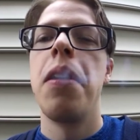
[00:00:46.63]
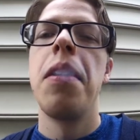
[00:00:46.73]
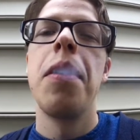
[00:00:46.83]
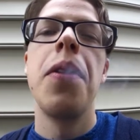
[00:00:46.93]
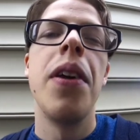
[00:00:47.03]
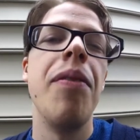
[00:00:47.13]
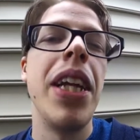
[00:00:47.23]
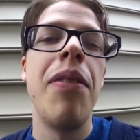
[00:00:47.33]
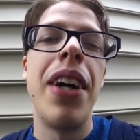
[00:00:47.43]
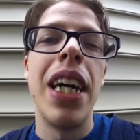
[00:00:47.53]
To
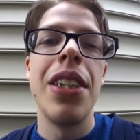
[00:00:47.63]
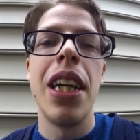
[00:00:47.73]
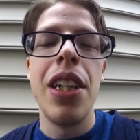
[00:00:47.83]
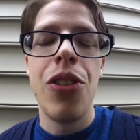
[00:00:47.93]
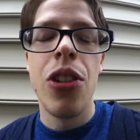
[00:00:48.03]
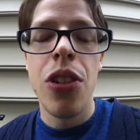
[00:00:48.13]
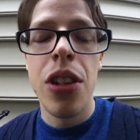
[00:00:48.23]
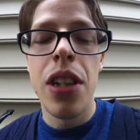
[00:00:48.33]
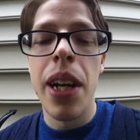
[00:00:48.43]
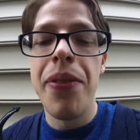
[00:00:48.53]
minimize any t
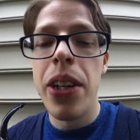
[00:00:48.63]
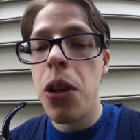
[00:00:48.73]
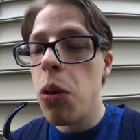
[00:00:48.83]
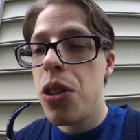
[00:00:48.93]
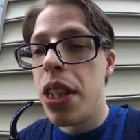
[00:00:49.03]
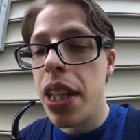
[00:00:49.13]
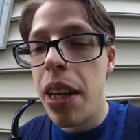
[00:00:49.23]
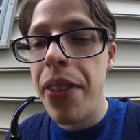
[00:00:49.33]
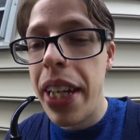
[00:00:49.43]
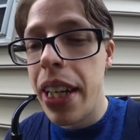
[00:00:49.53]
type of ghosting I may
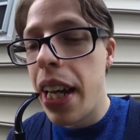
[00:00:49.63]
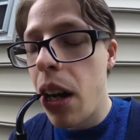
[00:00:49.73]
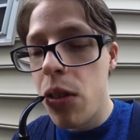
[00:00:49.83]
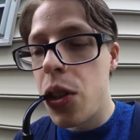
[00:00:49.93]
encounter.